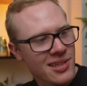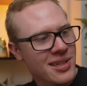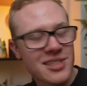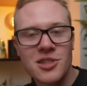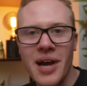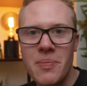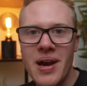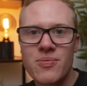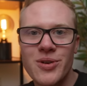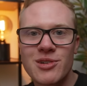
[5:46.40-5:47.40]
thing on these new
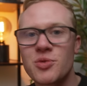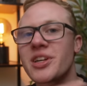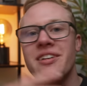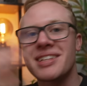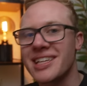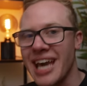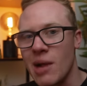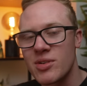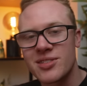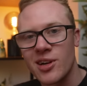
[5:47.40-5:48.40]
iPad Pros, we're hearing the
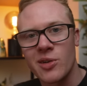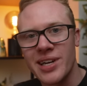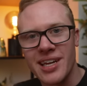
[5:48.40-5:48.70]
cameras are going to